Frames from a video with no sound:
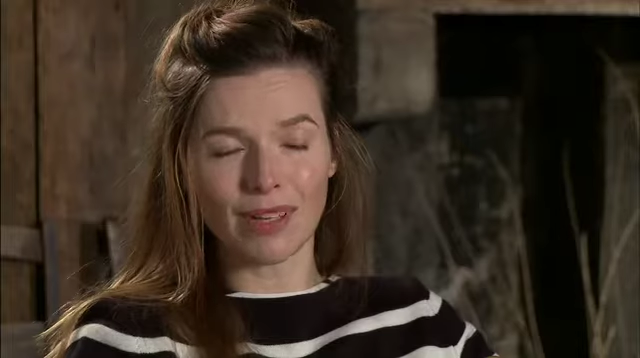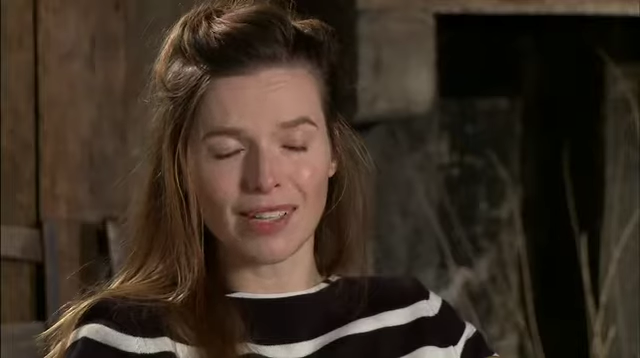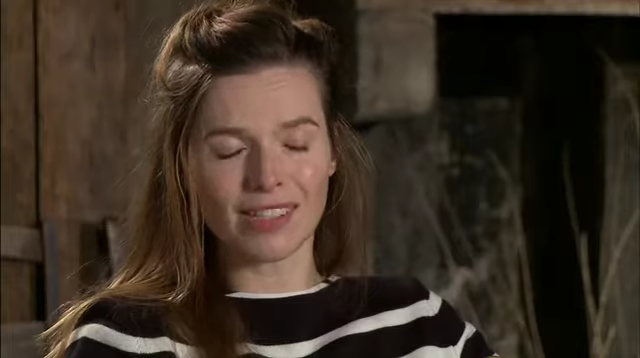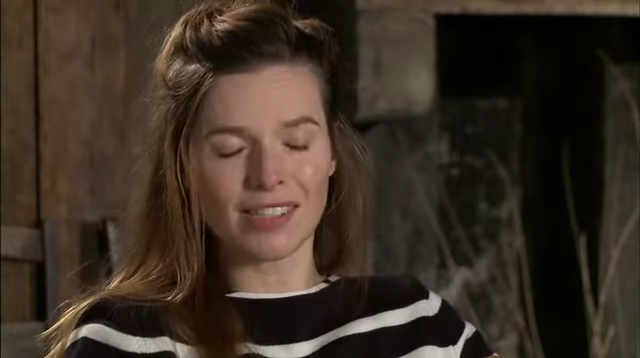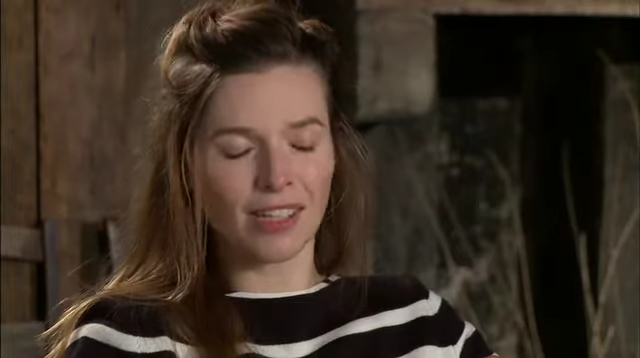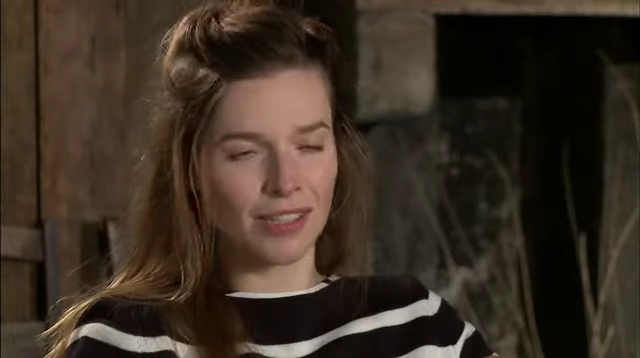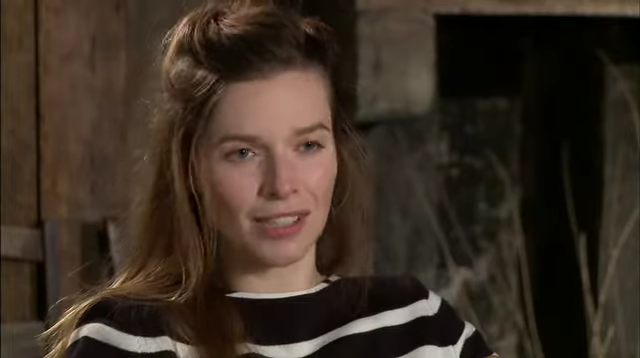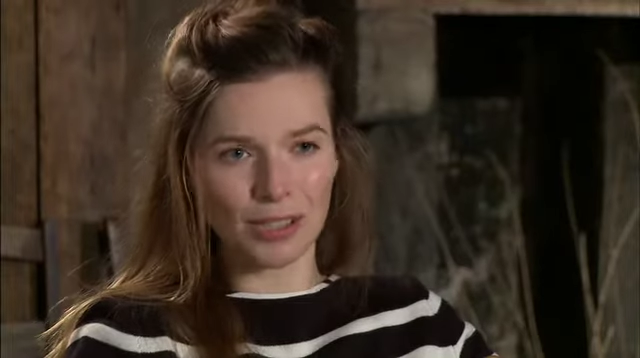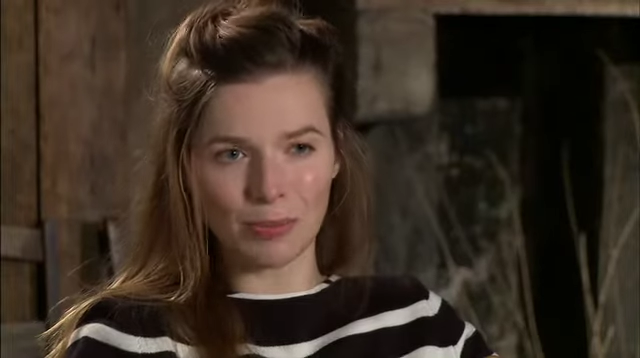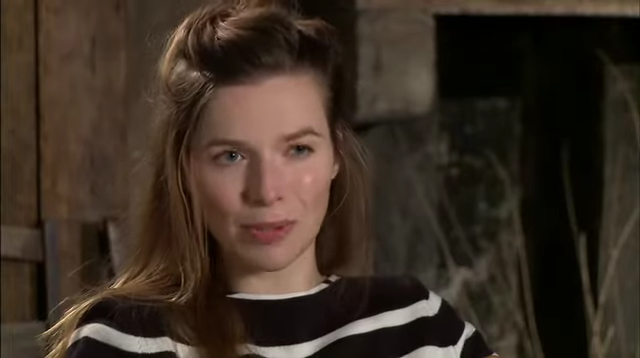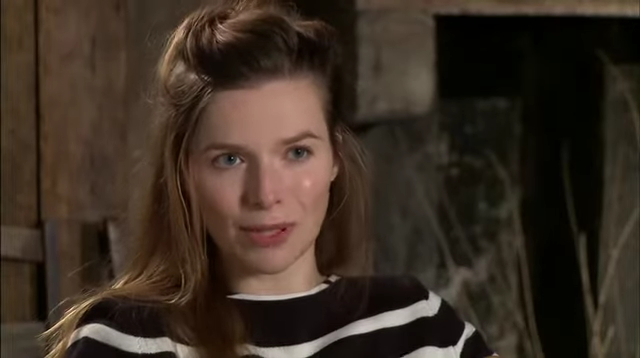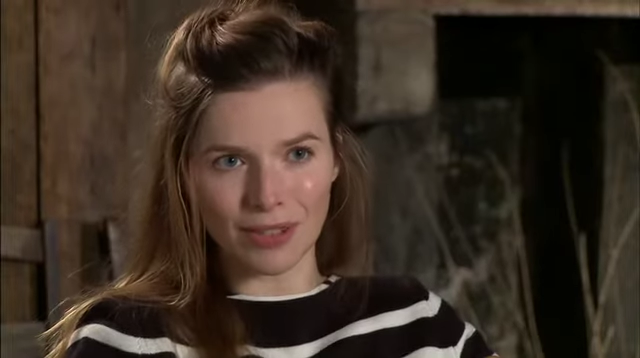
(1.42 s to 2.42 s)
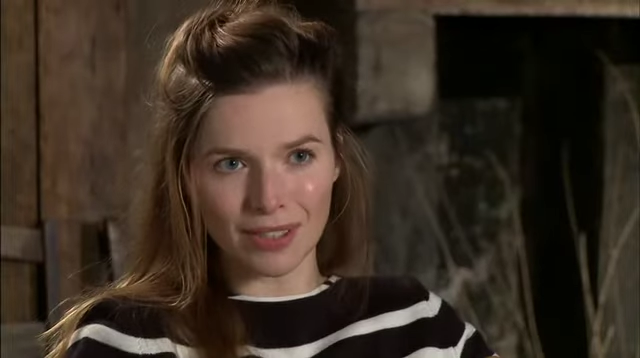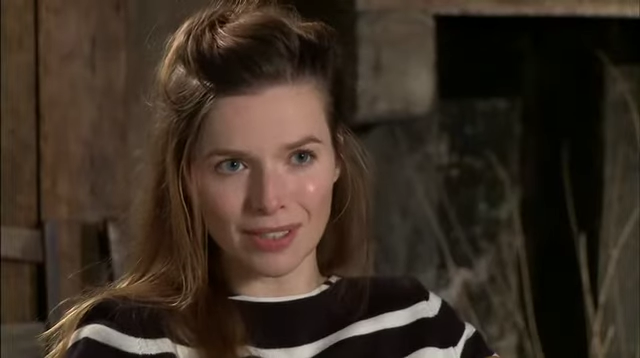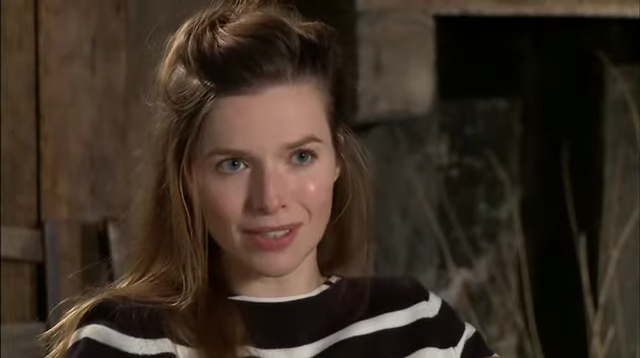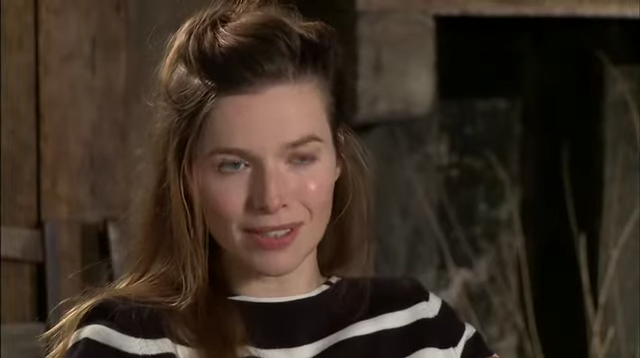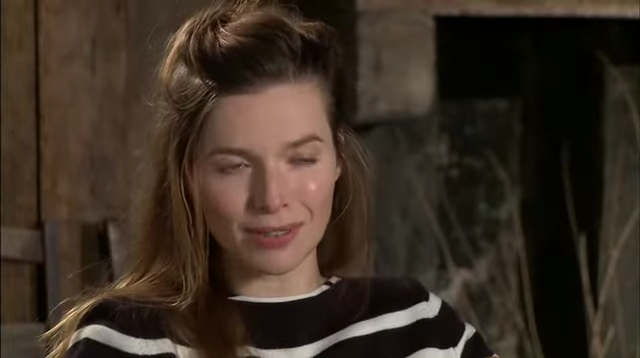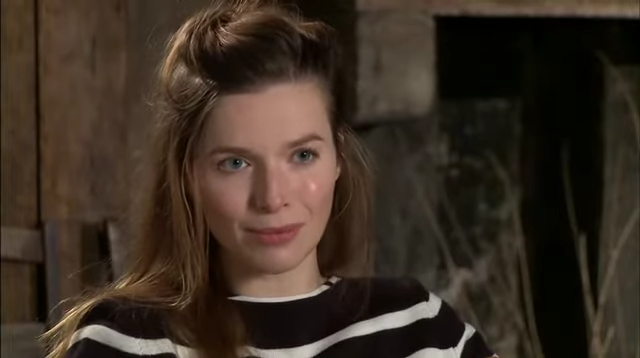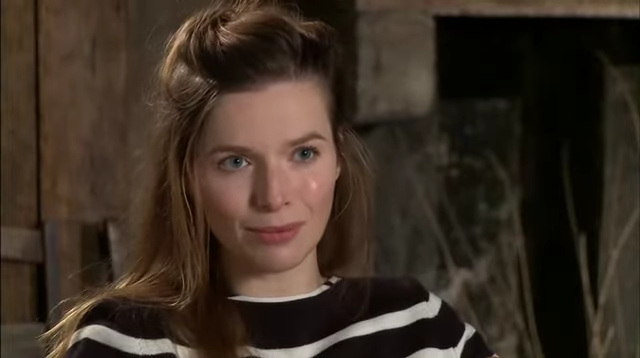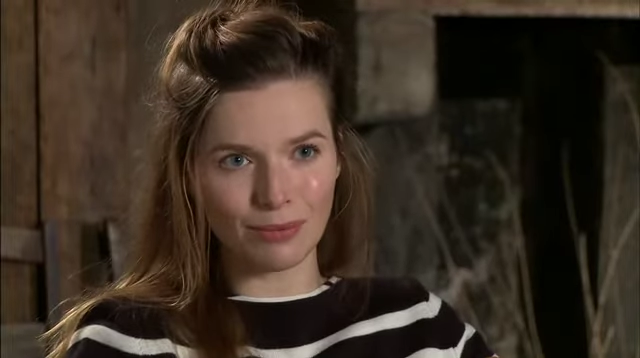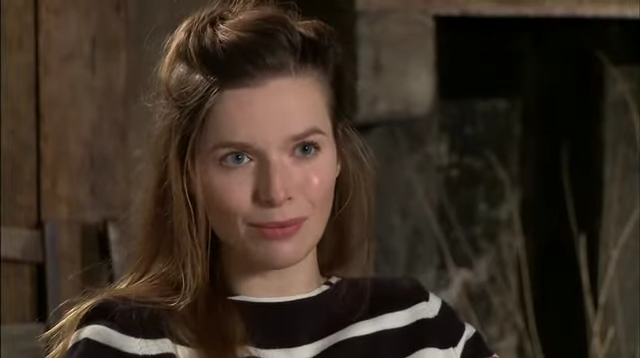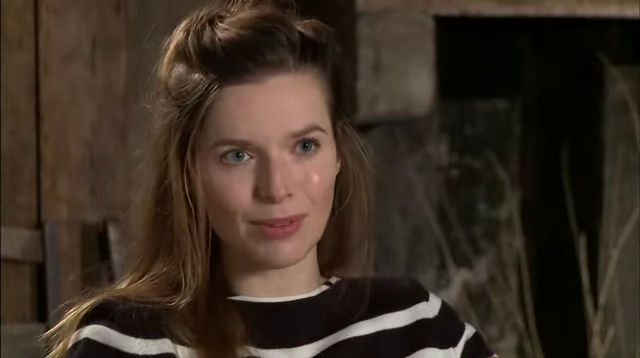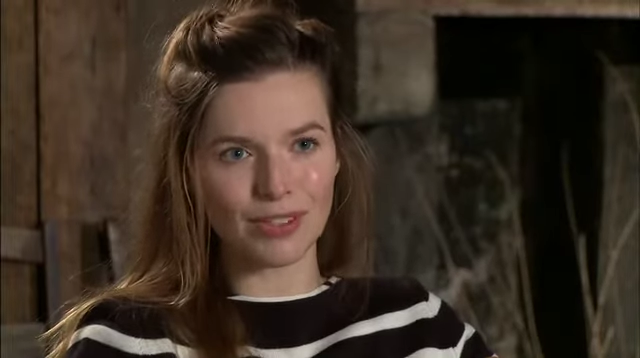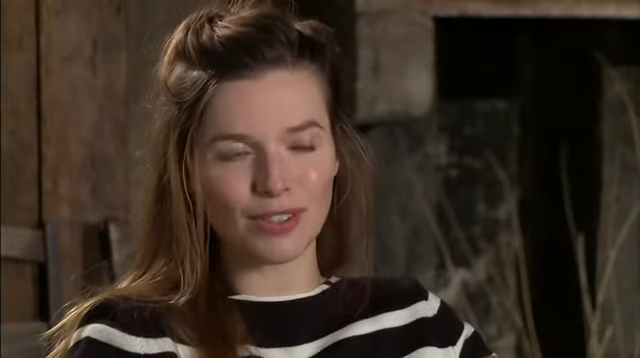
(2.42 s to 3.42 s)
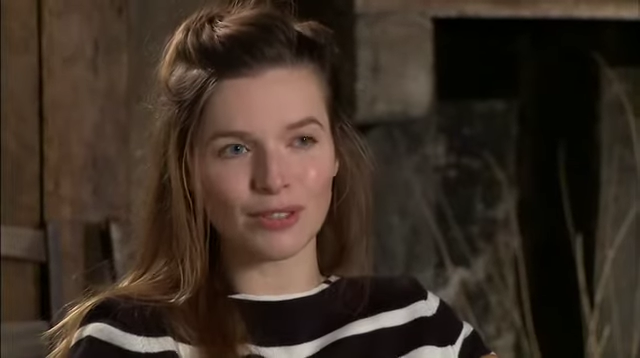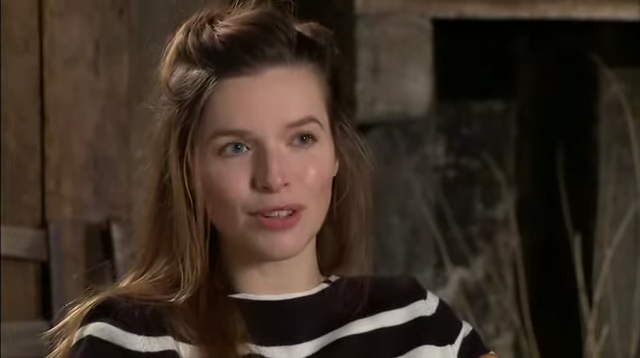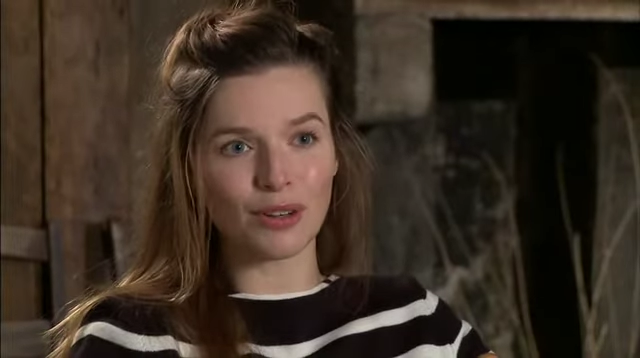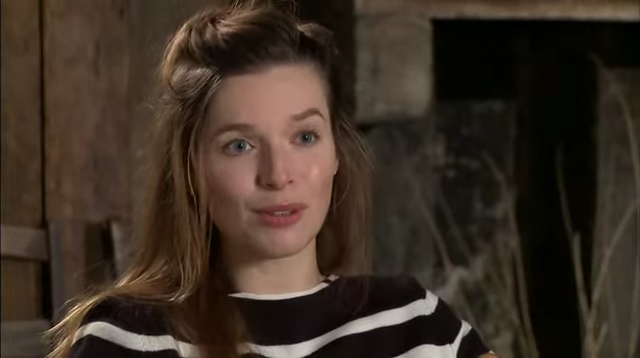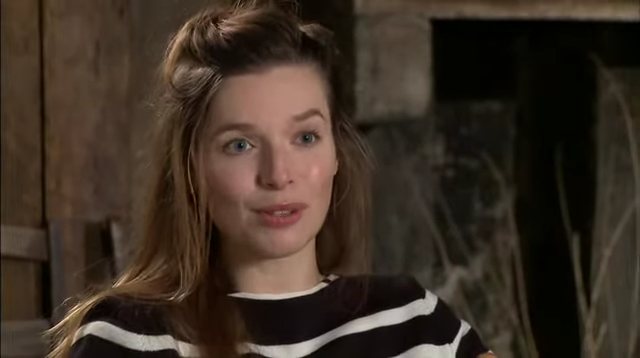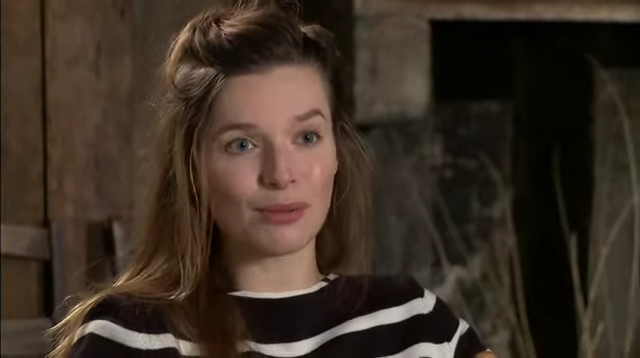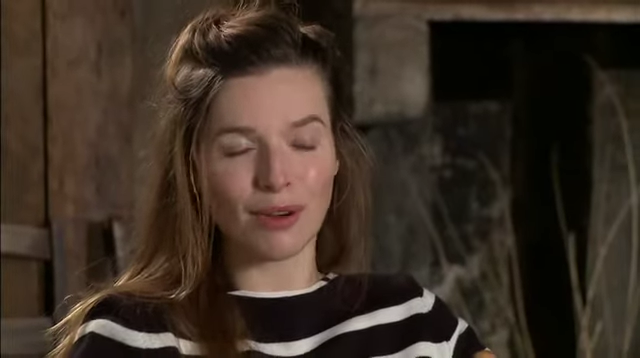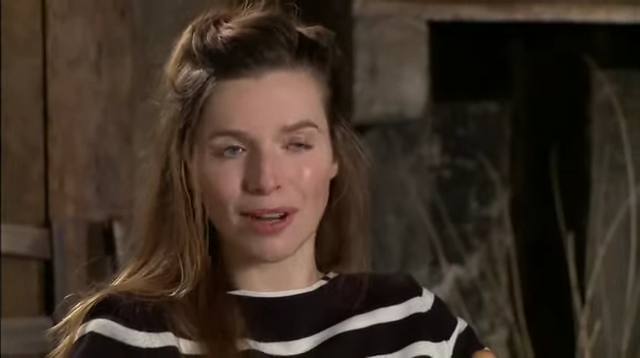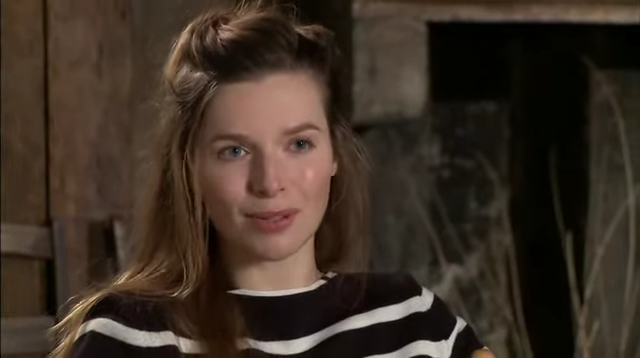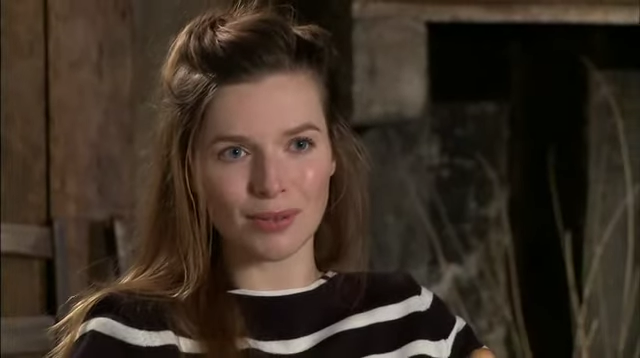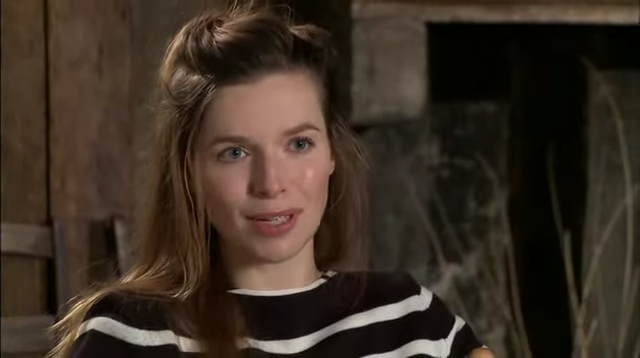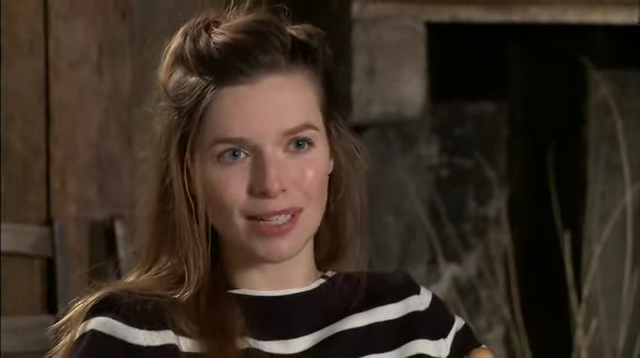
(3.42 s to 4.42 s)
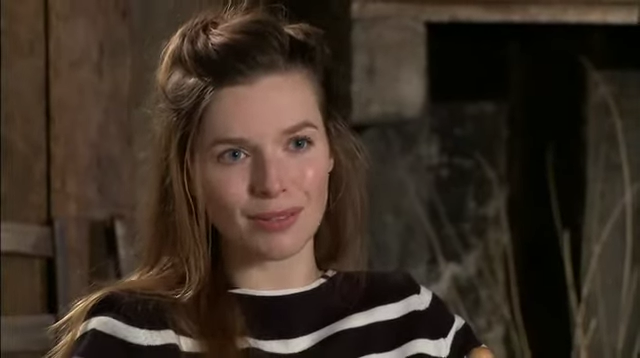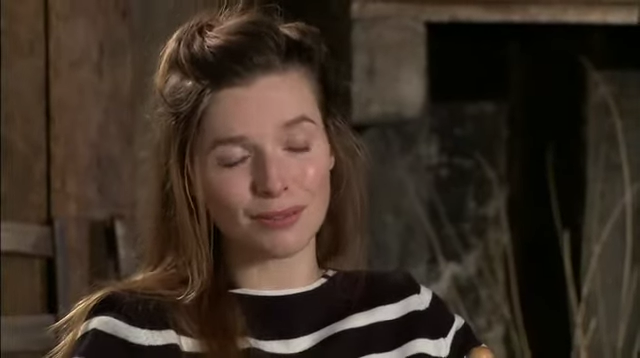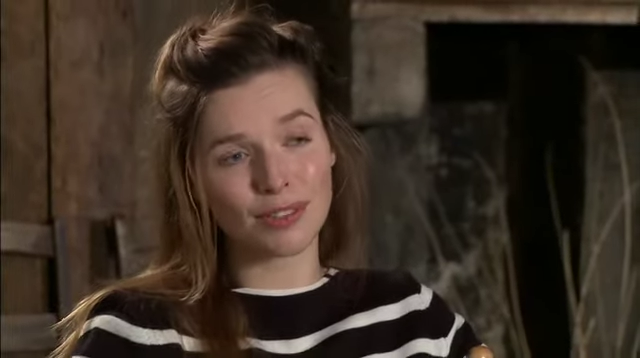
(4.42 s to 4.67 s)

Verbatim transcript: has such experience, which you notice right away.